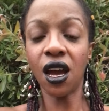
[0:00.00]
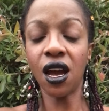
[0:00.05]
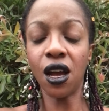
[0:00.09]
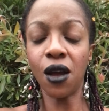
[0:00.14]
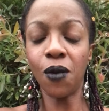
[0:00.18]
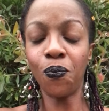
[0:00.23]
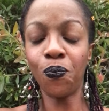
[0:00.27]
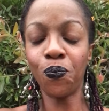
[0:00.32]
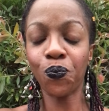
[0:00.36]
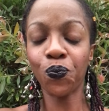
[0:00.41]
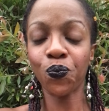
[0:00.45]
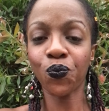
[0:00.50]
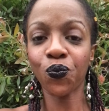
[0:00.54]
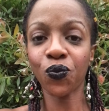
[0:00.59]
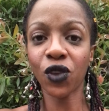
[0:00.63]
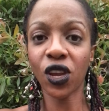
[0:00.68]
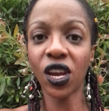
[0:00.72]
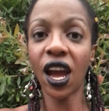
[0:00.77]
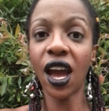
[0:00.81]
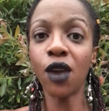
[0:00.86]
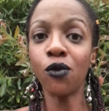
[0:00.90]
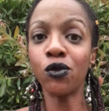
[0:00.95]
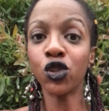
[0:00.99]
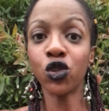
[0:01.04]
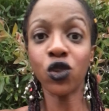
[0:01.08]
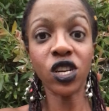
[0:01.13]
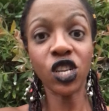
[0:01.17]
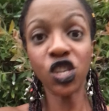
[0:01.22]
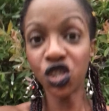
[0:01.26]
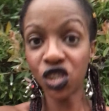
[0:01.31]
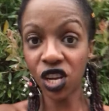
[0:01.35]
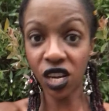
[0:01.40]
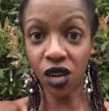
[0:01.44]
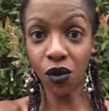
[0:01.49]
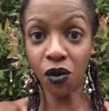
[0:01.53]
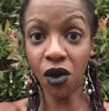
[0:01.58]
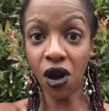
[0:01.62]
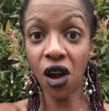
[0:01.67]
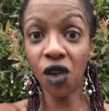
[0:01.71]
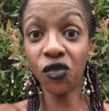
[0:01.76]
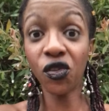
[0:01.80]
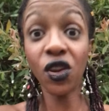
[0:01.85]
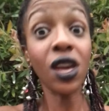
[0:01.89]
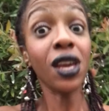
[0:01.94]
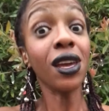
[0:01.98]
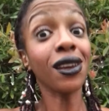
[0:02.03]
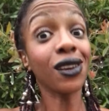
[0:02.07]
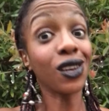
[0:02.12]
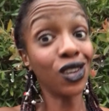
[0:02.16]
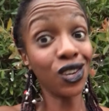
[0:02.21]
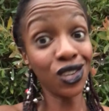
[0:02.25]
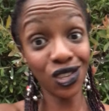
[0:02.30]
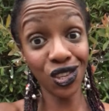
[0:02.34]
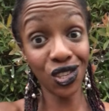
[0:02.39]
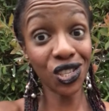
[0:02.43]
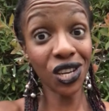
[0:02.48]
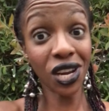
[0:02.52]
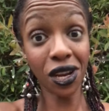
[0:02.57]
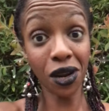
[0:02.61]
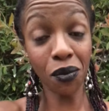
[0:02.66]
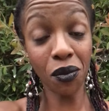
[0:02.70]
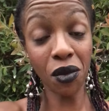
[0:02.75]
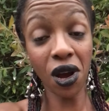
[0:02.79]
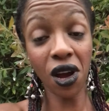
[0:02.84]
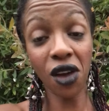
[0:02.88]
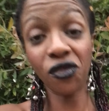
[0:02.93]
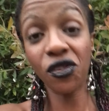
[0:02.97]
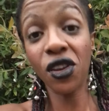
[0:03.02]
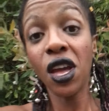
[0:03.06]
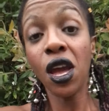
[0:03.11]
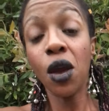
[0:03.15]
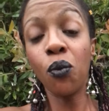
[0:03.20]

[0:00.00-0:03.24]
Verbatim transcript: Um, Kai was trying to shake him off, couldn't shake him off.